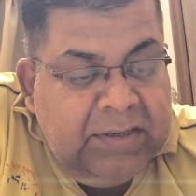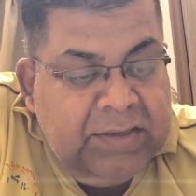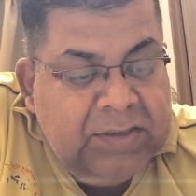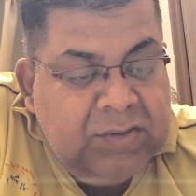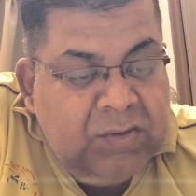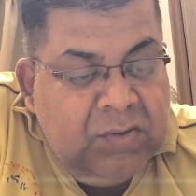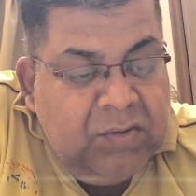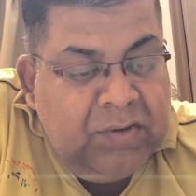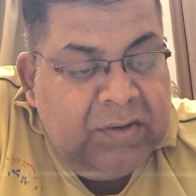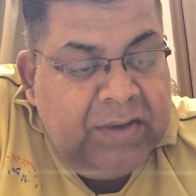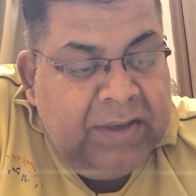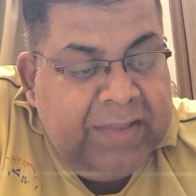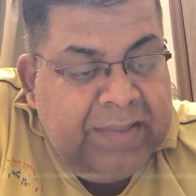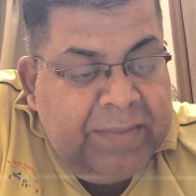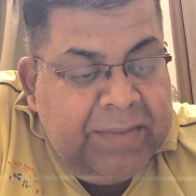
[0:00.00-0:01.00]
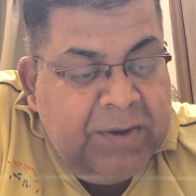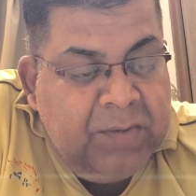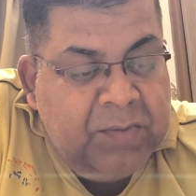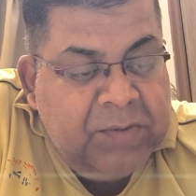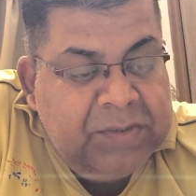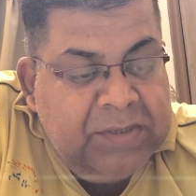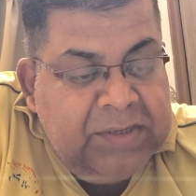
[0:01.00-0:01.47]
score and the
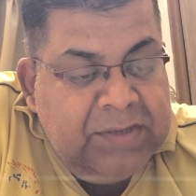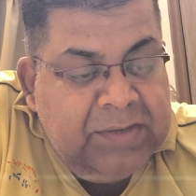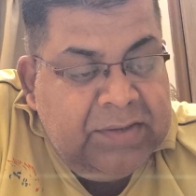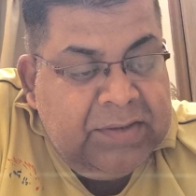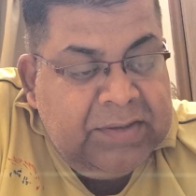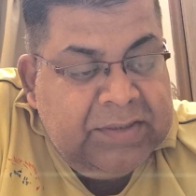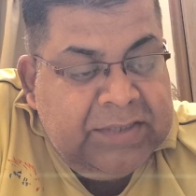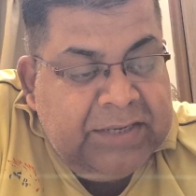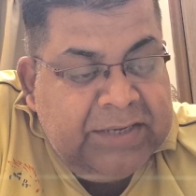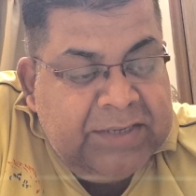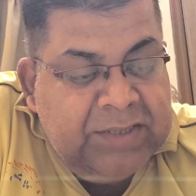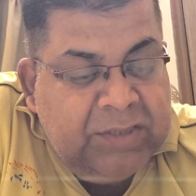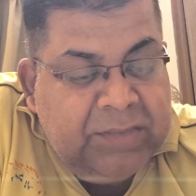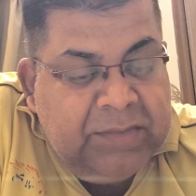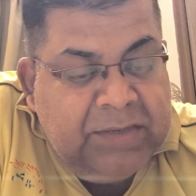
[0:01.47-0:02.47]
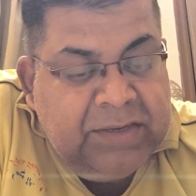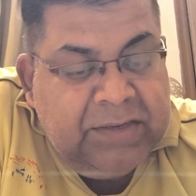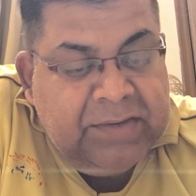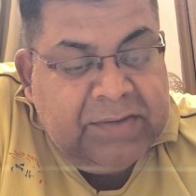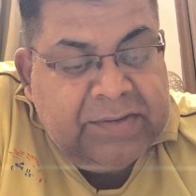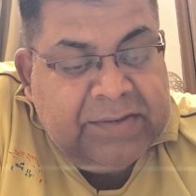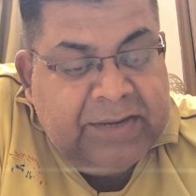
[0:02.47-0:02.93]
menopausal status of
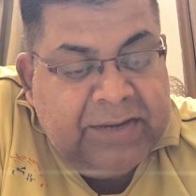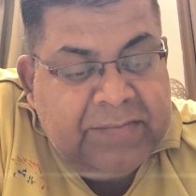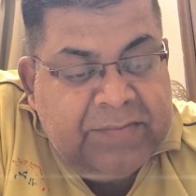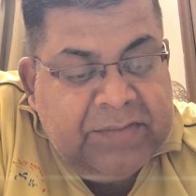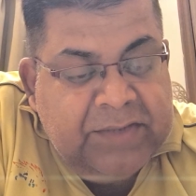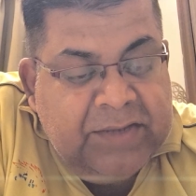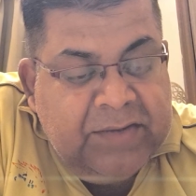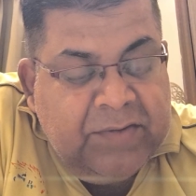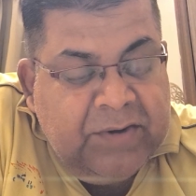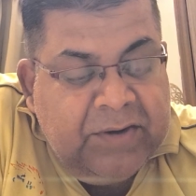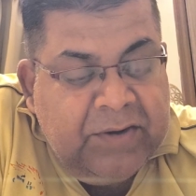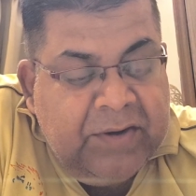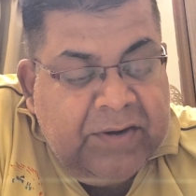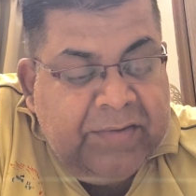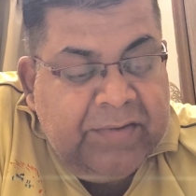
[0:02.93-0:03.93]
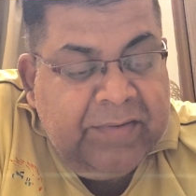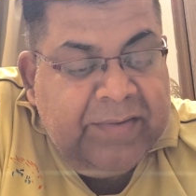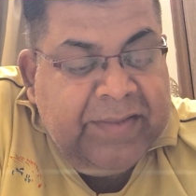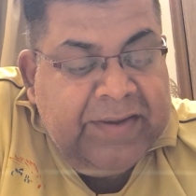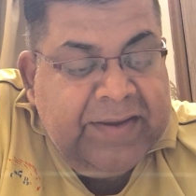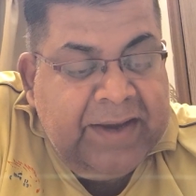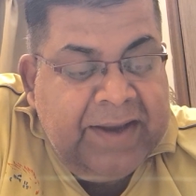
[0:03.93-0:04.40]
the serum CA125,
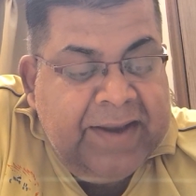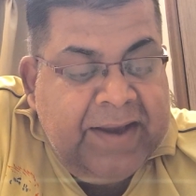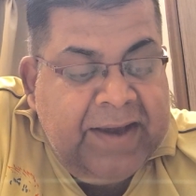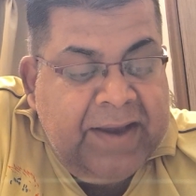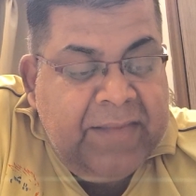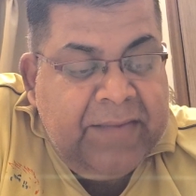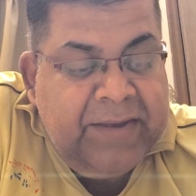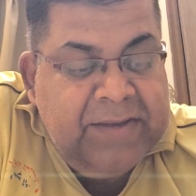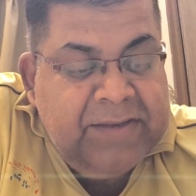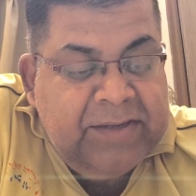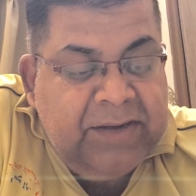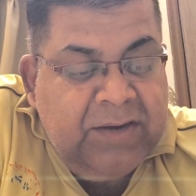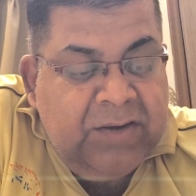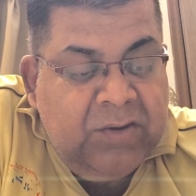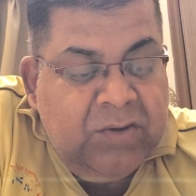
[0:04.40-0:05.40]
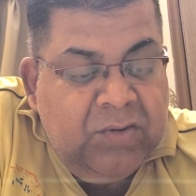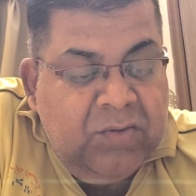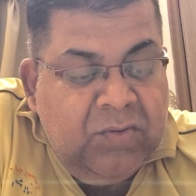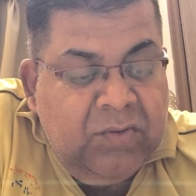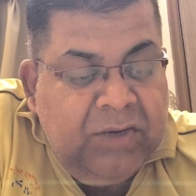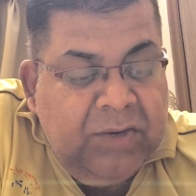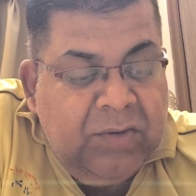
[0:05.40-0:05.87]
that RMI is equal to
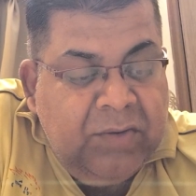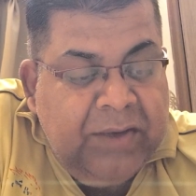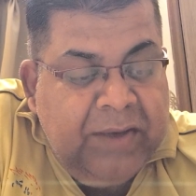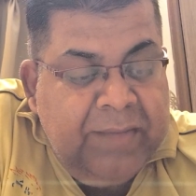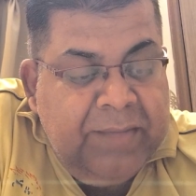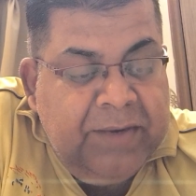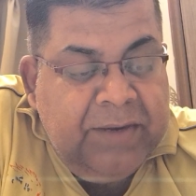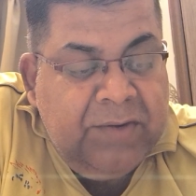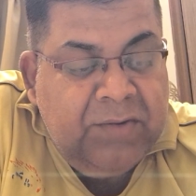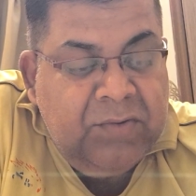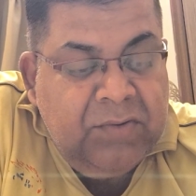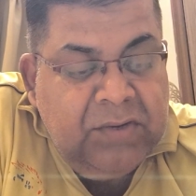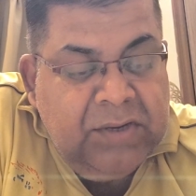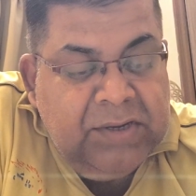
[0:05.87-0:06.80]
U into M into